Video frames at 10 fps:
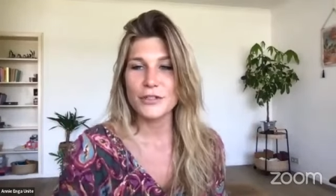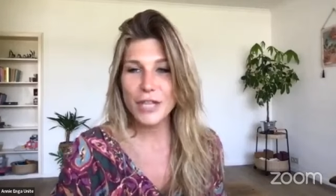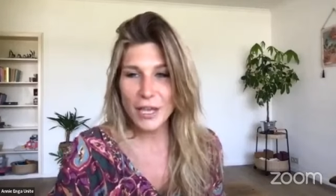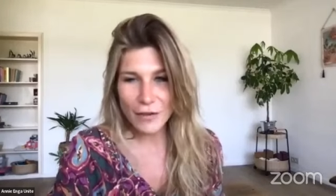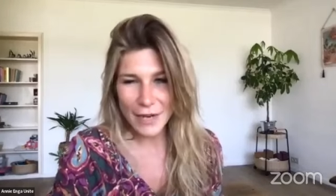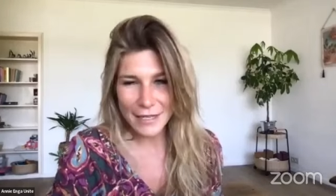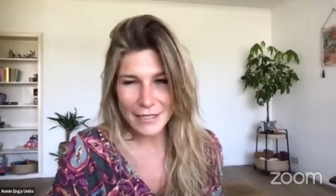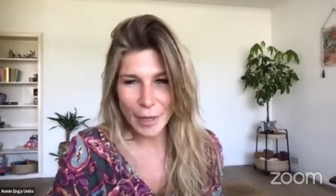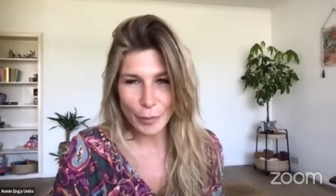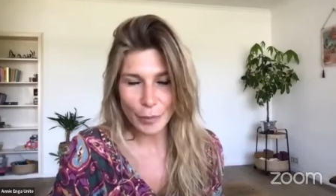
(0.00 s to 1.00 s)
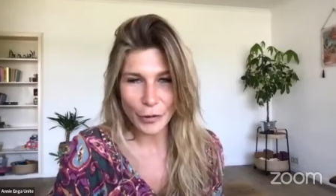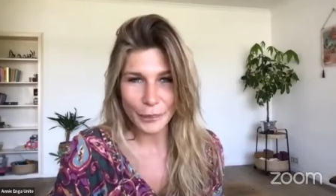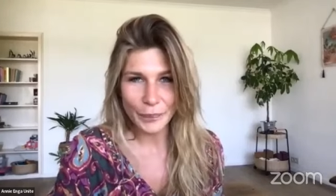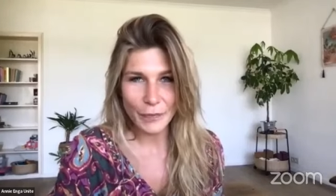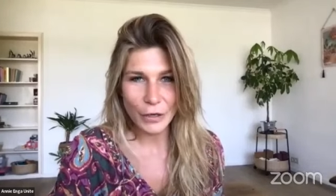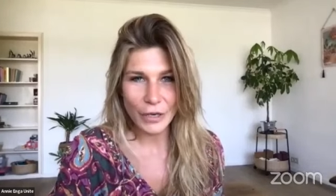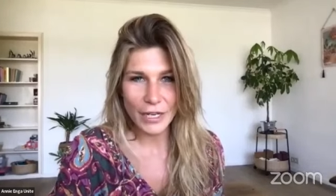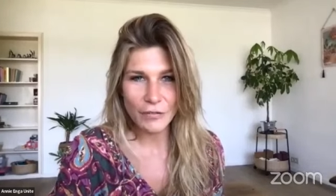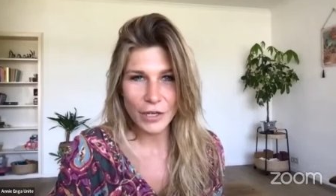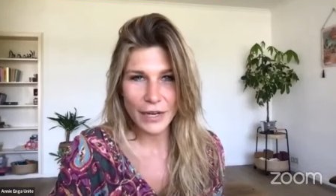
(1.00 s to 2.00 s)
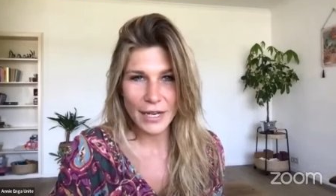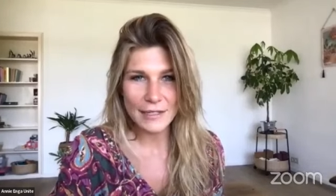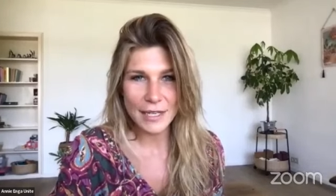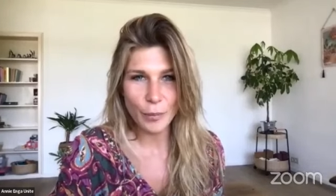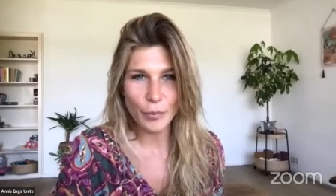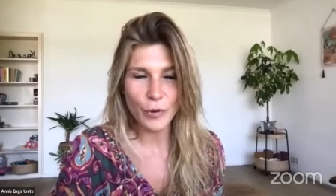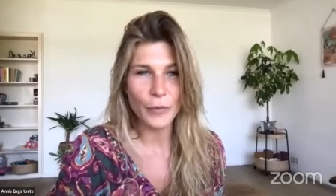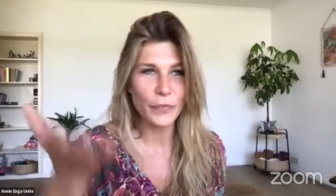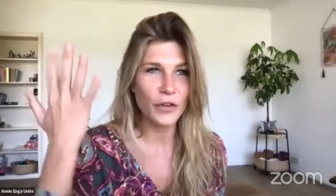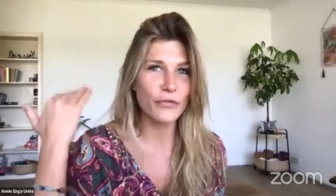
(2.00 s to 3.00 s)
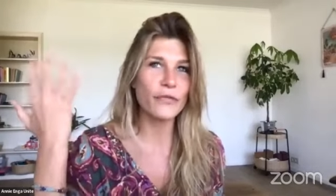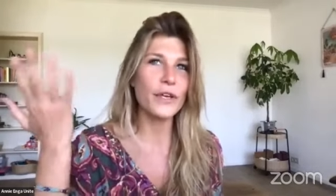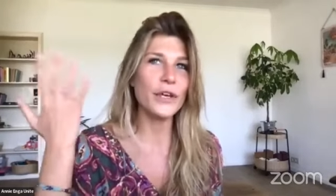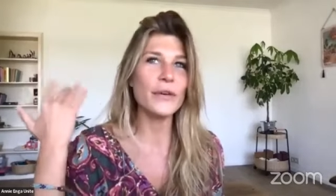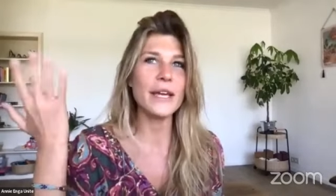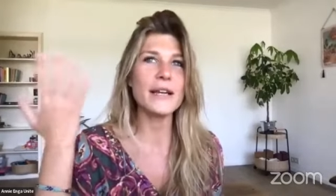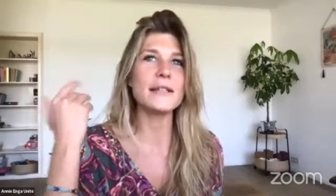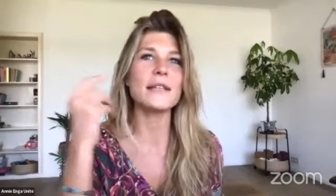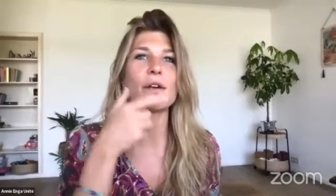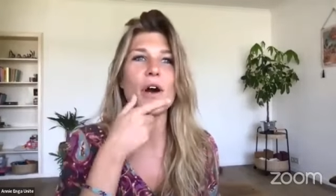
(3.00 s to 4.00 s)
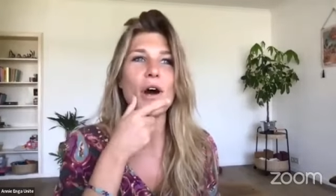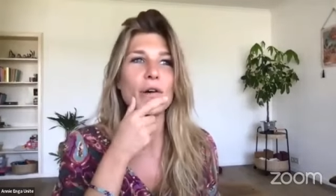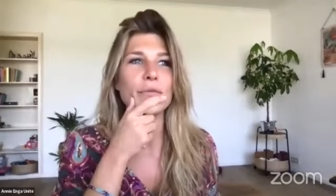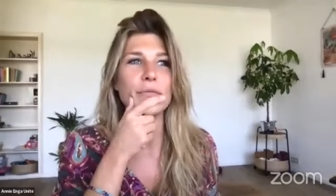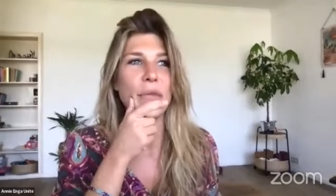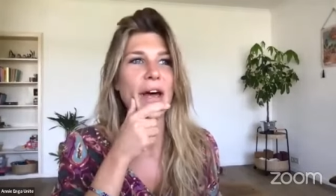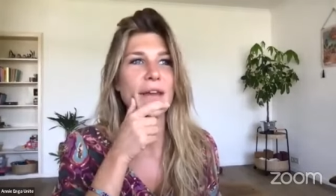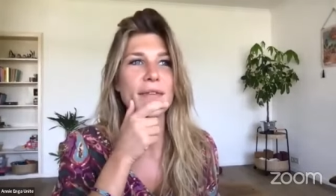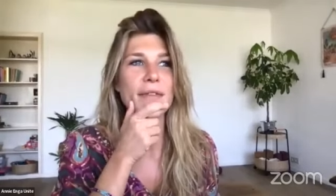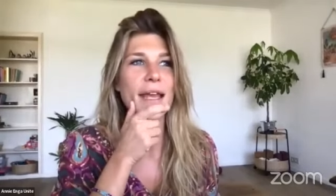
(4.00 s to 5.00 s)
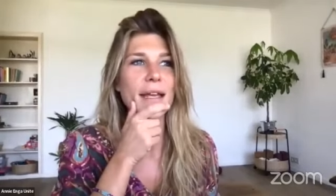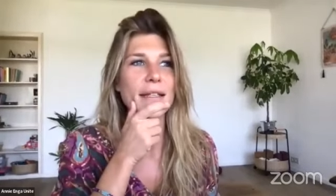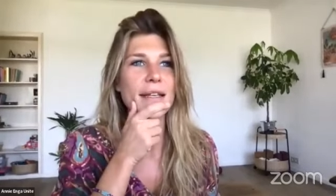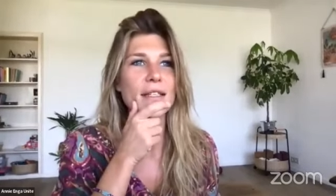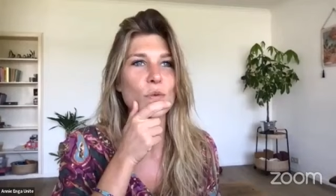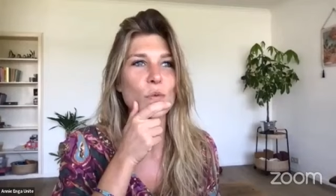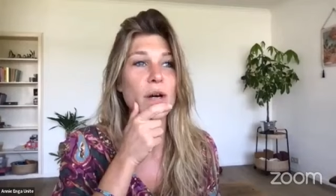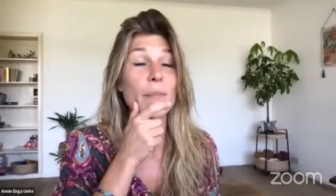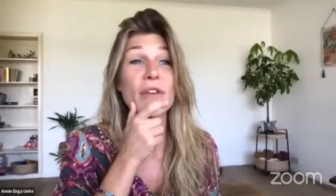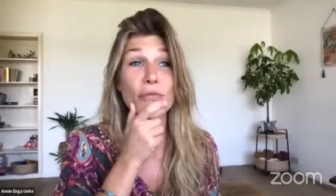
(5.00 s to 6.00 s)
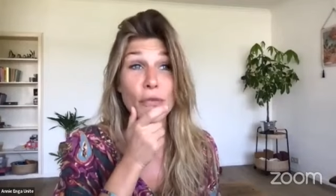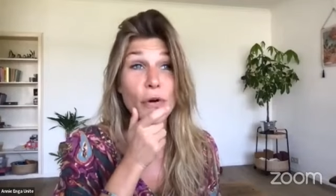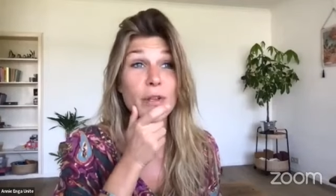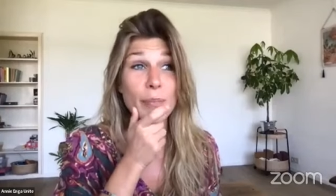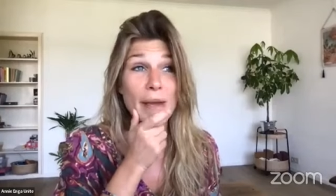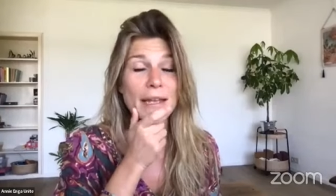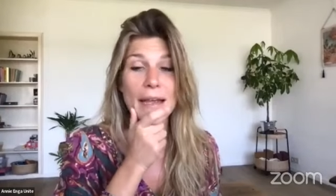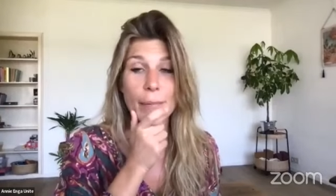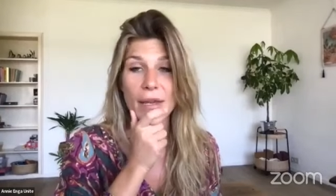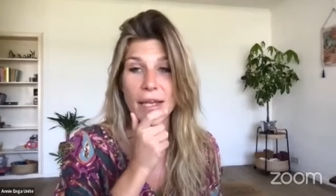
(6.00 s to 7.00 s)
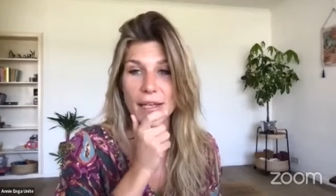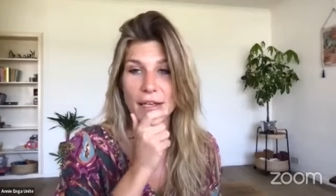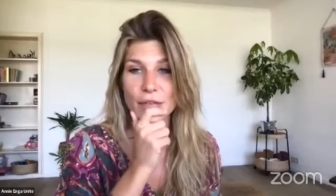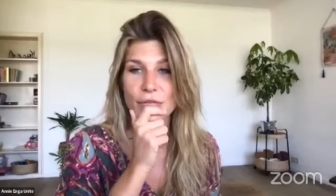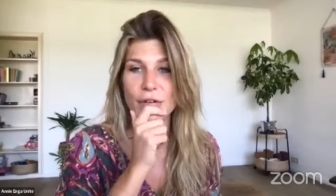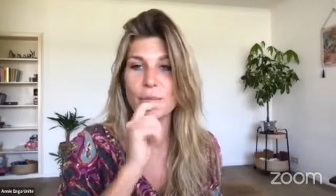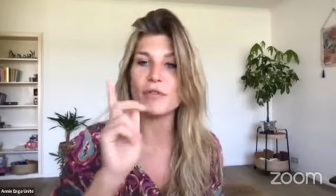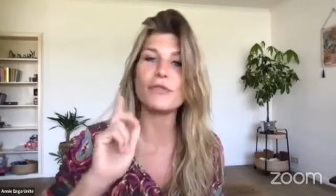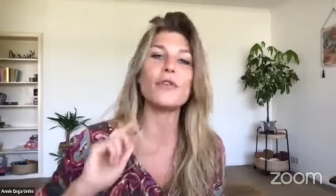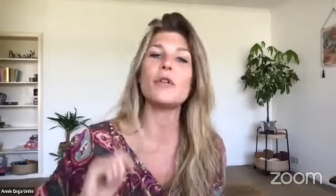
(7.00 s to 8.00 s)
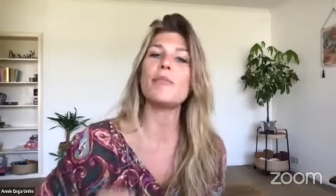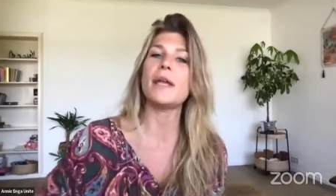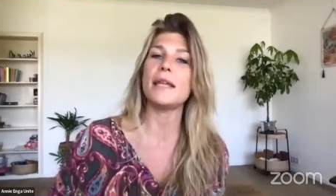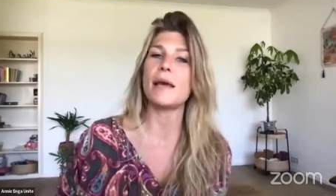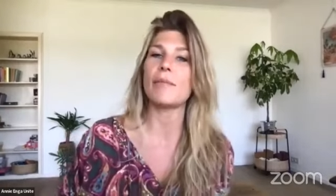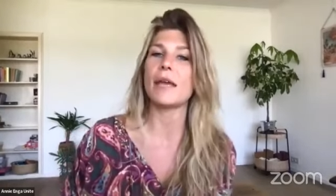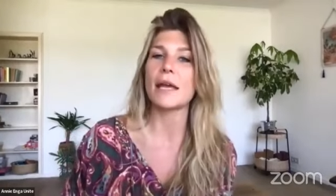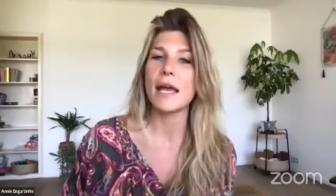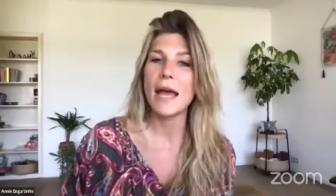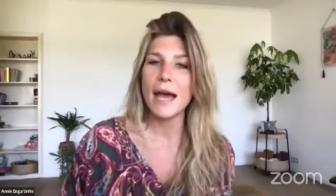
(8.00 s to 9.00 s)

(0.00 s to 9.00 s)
To give you an example, I'm going to give you an example. A few years ago, I think this was before the pandemic even, before the pandemic,